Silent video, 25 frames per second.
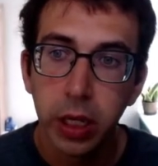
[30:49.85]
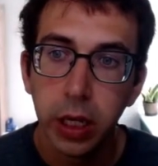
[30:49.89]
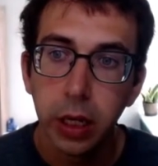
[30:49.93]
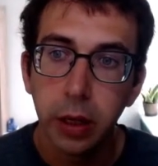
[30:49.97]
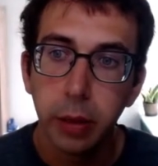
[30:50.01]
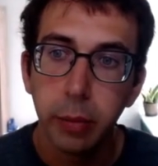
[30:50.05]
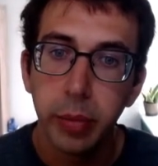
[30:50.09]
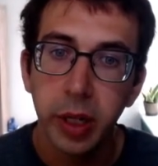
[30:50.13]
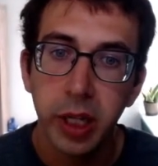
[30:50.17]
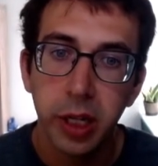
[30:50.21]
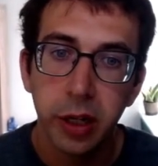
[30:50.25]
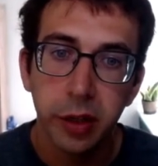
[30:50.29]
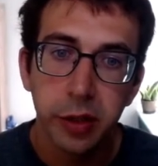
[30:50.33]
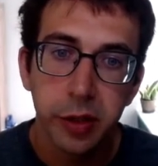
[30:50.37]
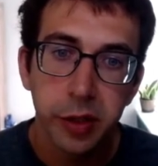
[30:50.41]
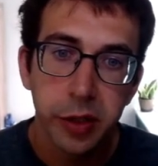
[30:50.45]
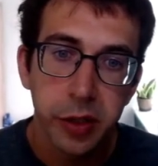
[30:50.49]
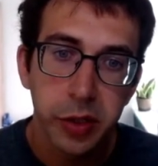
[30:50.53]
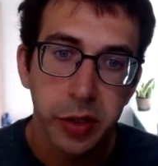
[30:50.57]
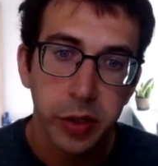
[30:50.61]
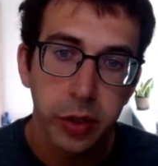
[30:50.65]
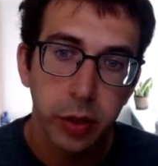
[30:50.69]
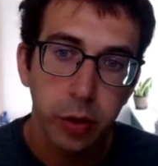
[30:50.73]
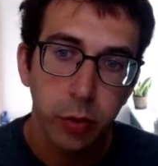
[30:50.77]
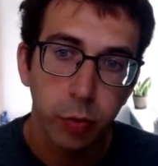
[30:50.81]

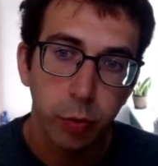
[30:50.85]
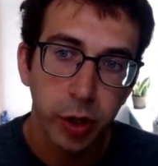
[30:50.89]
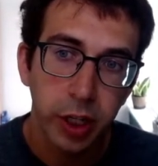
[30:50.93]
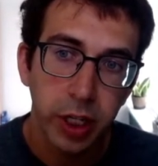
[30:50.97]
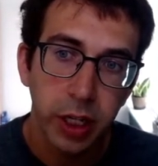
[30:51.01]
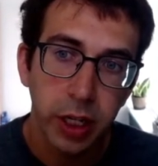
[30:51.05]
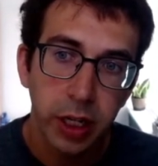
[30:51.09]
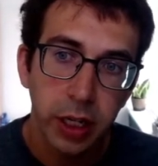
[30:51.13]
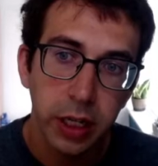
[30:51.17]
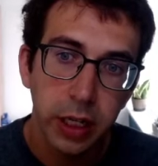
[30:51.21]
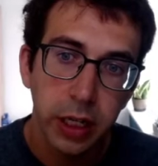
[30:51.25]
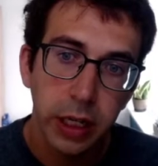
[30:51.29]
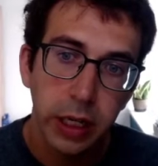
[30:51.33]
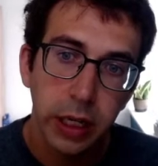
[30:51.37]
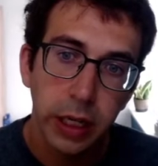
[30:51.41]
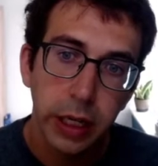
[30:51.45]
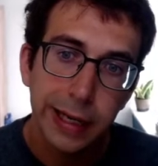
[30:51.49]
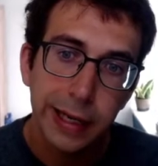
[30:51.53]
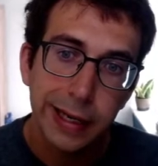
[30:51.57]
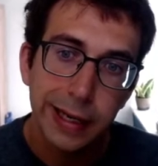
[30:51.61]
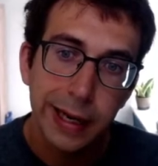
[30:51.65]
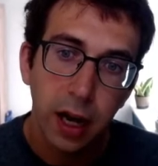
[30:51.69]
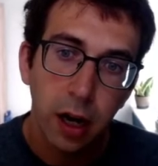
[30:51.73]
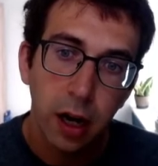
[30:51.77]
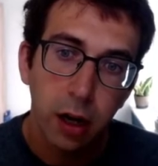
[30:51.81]
because we can
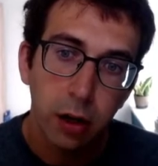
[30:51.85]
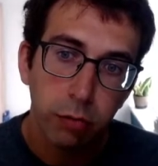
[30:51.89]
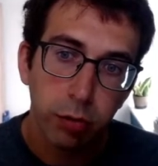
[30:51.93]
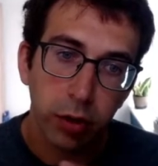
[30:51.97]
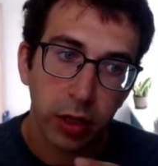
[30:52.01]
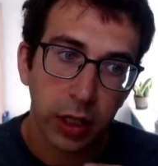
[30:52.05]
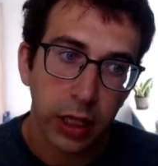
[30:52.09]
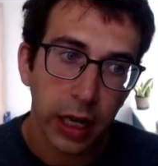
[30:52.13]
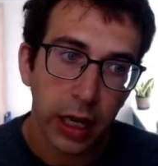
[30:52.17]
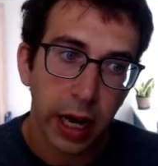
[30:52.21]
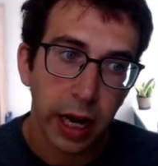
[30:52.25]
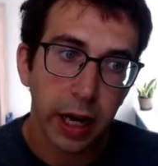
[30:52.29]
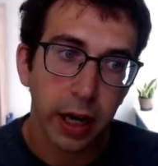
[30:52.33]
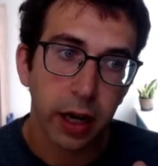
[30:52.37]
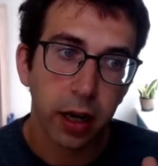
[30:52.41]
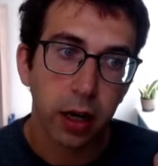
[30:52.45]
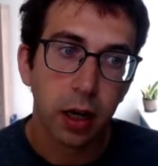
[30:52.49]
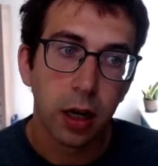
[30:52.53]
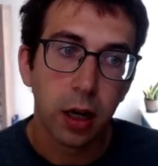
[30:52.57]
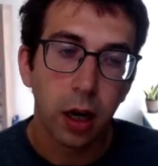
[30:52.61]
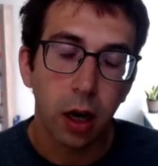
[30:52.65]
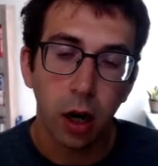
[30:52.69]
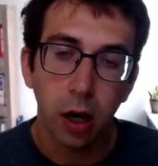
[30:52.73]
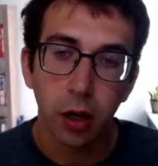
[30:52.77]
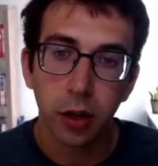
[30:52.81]
now rely
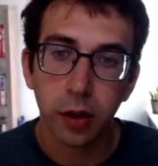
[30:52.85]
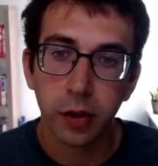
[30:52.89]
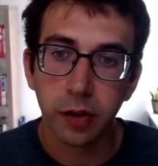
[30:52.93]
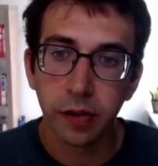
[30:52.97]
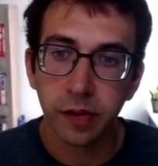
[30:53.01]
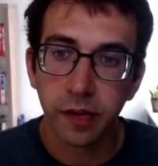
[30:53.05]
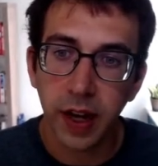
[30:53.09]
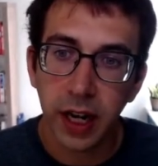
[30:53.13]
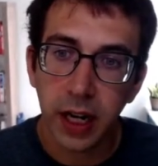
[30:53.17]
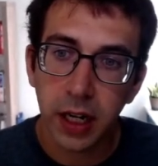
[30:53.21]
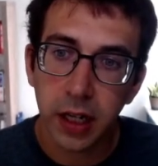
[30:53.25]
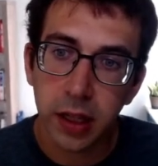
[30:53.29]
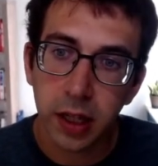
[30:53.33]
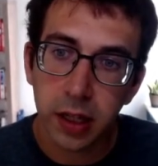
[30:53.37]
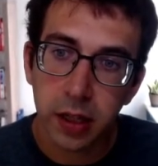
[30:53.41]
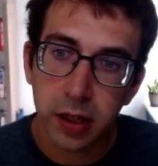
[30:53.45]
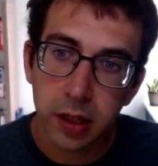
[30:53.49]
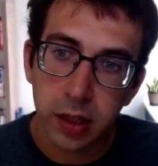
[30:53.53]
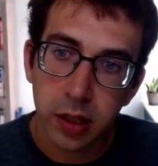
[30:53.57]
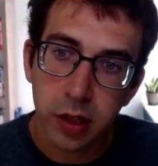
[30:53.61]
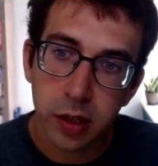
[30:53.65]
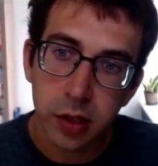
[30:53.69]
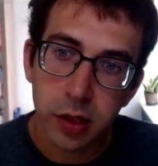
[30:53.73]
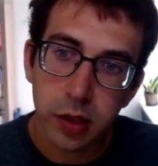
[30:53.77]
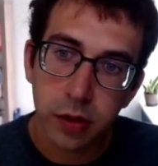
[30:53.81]
on the fact that
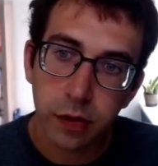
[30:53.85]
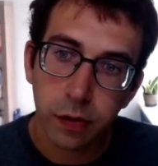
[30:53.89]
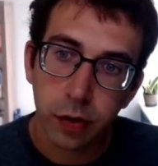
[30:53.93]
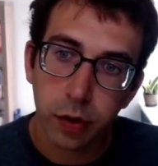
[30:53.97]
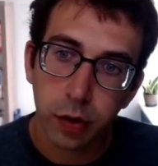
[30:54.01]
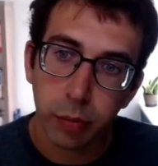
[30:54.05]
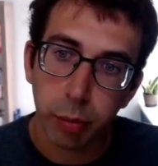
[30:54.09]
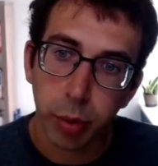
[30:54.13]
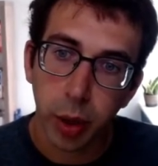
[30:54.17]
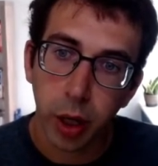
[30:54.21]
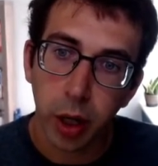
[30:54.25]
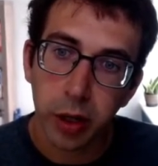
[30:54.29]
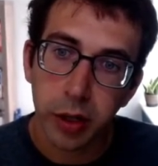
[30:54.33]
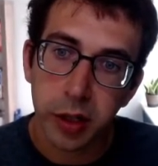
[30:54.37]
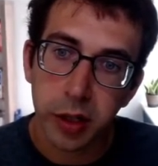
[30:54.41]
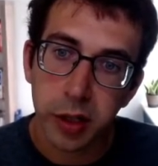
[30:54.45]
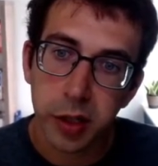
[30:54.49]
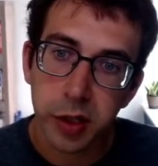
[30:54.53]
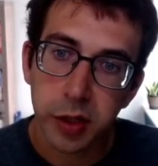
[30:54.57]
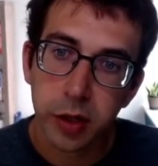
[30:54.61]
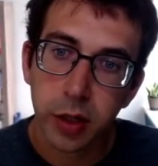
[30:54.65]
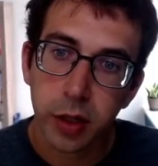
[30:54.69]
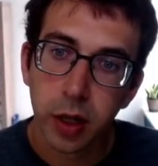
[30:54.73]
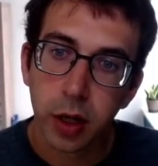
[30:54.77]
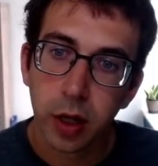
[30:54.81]
these different
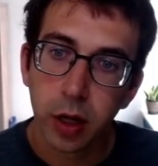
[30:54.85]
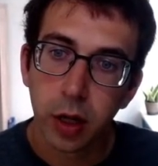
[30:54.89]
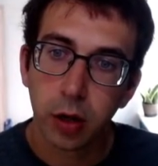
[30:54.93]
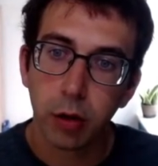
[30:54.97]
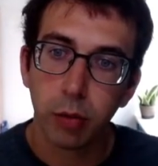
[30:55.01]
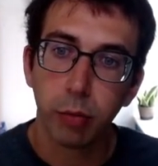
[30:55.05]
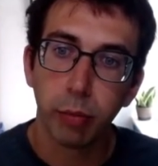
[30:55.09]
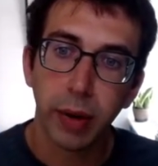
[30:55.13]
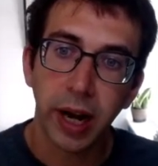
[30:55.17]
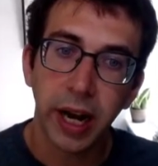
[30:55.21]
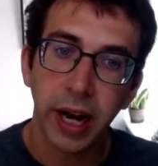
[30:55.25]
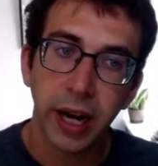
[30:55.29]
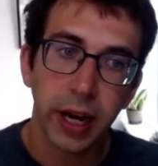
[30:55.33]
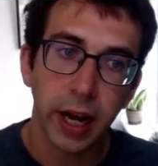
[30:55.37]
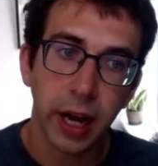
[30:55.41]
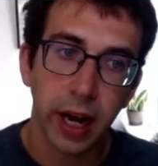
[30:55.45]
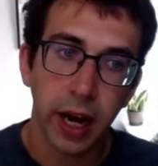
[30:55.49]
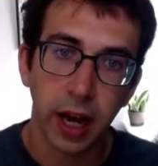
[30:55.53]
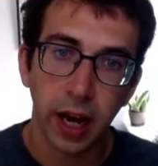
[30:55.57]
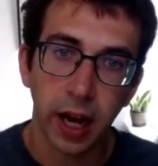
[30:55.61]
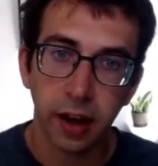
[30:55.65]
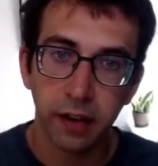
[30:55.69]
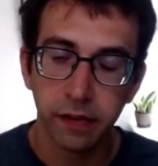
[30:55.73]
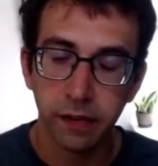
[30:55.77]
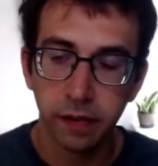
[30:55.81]
parties might
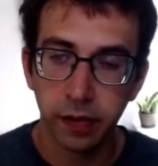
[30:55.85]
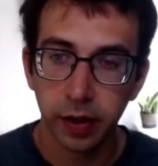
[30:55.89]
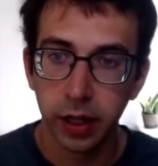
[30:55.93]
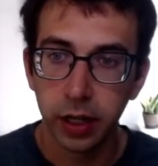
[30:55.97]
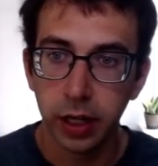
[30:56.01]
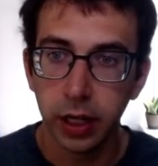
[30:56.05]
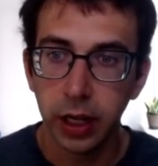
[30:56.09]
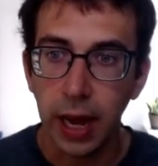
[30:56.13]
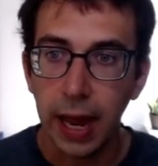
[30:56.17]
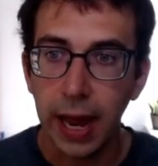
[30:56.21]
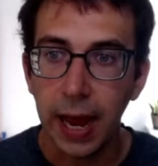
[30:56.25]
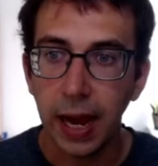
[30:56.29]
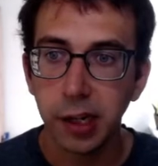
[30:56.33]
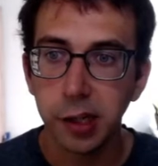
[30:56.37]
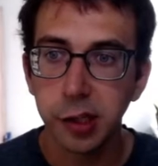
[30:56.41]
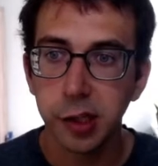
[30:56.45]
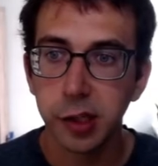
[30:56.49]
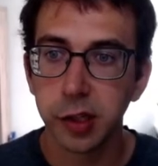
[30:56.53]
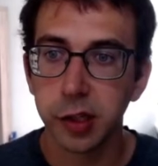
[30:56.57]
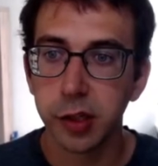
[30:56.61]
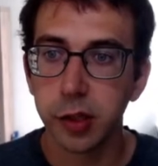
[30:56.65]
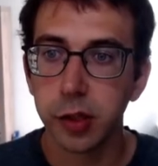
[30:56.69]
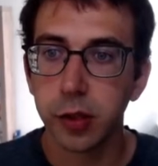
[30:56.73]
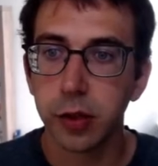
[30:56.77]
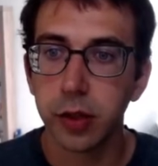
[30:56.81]
have
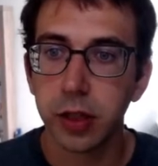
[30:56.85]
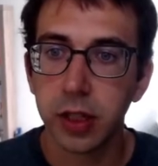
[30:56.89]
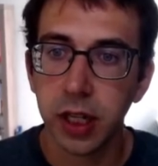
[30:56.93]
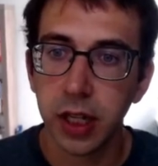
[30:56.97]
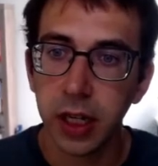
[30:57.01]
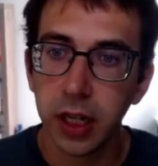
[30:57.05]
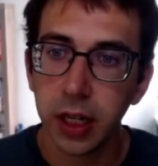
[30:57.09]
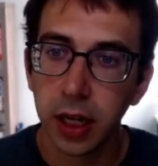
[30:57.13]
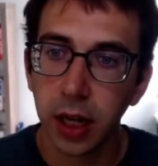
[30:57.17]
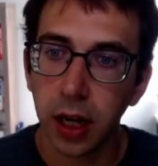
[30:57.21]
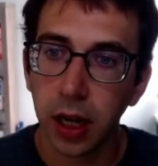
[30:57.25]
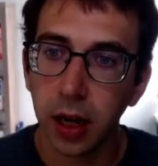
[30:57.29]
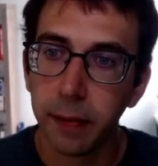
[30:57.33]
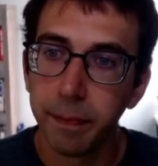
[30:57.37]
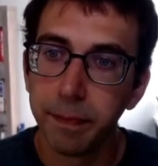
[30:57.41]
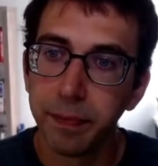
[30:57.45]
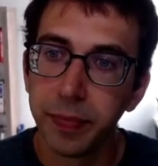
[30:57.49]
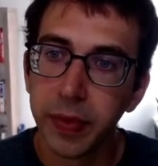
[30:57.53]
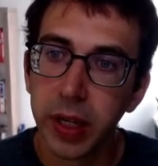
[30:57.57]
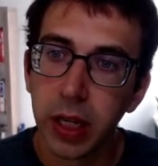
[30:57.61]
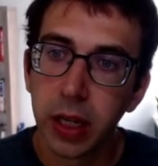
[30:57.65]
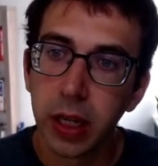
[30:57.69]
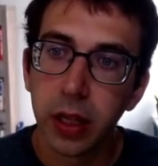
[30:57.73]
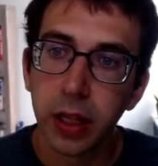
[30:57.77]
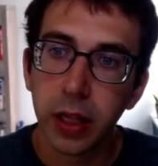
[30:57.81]
access to data
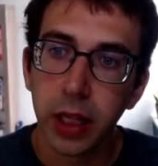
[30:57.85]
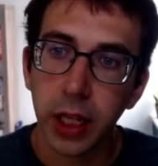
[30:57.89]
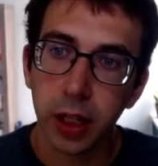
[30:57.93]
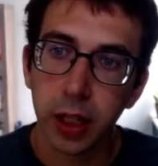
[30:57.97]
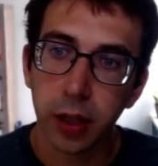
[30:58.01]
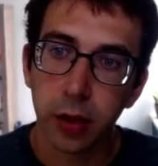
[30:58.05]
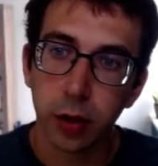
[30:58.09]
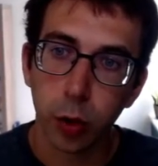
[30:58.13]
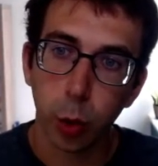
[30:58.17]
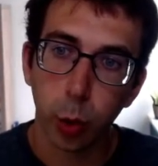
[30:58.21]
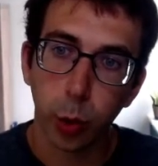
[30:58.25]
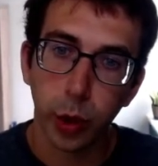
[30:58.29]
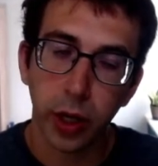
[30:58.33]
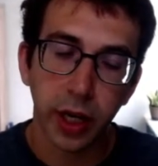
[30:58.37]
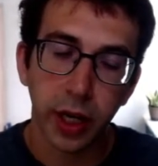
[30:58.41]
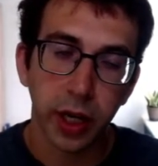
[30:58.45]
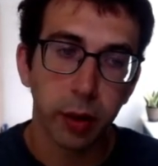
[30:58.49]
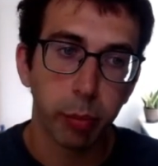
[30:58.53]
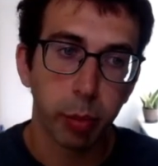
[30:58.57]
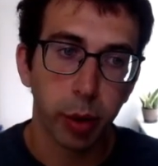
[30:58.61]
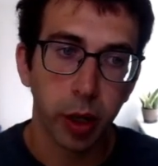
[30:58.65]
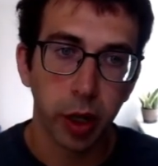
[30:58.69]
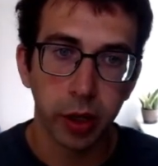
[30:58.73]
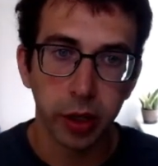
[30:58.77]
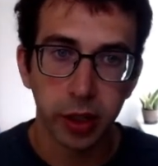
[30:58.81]
that the querying
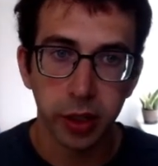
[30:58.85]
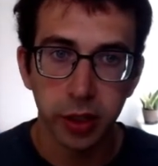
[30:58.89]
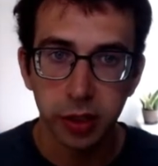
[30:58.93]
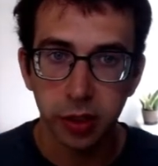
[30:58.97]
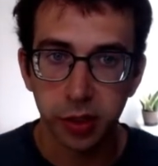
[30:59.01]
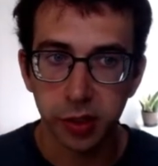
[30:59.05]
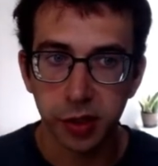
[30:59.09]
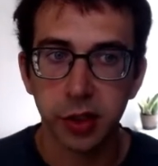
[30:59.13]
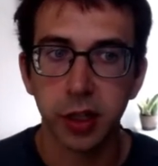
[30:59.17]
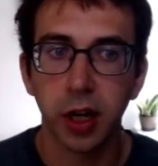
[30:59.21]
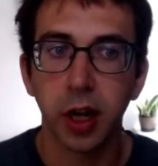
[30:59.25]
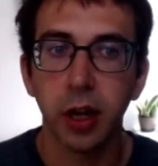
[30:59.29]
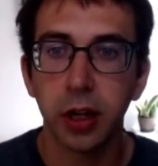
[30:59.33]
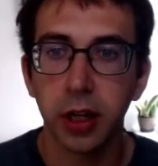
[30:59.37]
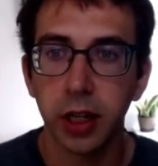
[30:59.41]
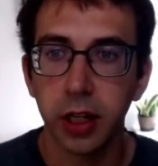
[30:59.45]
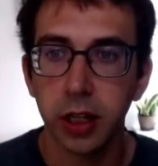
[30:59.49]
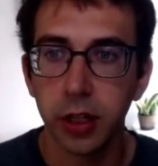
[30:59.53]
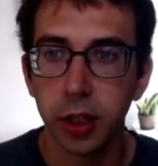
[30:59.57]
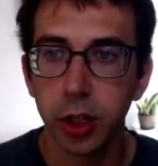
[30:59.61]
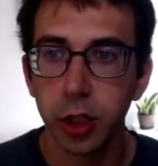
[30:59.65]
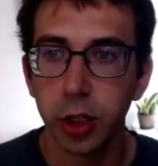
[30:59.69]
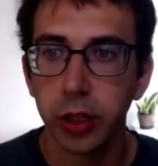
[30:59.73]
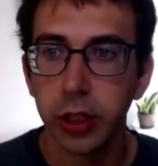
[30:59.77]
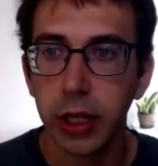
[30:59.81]
party does not
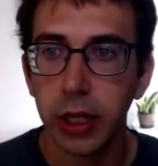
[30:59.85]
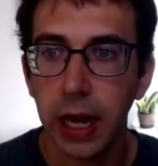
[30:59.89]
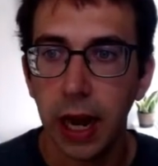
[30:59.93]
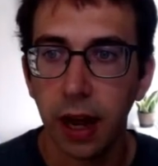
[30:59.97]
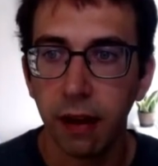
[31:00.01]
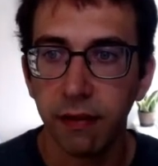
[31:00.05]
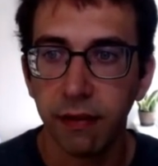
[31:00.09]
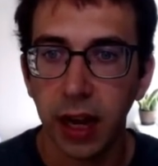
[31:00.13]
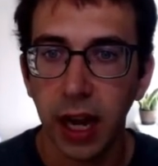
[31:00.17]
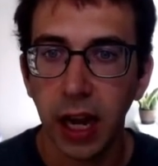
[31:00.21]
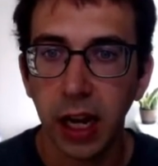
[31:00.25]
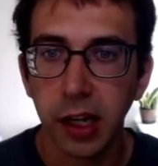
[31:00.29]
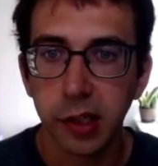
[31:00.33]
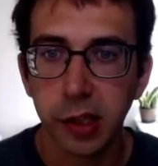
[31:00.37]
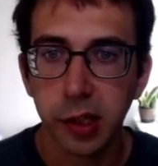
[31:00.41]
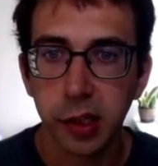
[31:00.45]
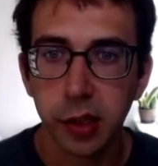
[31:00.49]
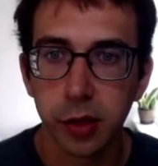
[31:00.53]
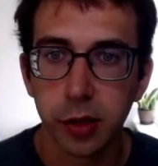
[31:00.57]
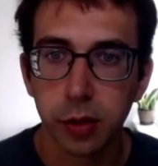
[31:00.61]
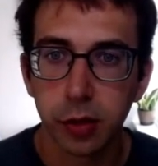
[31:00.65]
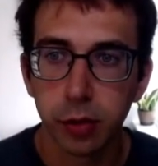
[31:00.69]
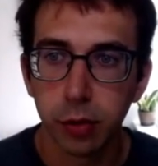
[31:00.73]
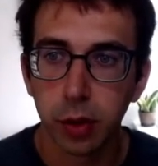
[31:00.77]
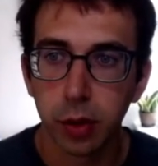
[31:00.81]
initially have access
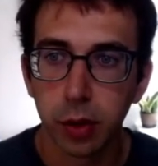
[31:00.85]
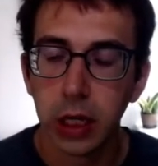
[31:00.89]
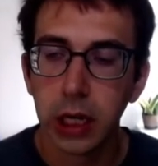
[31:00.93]
to.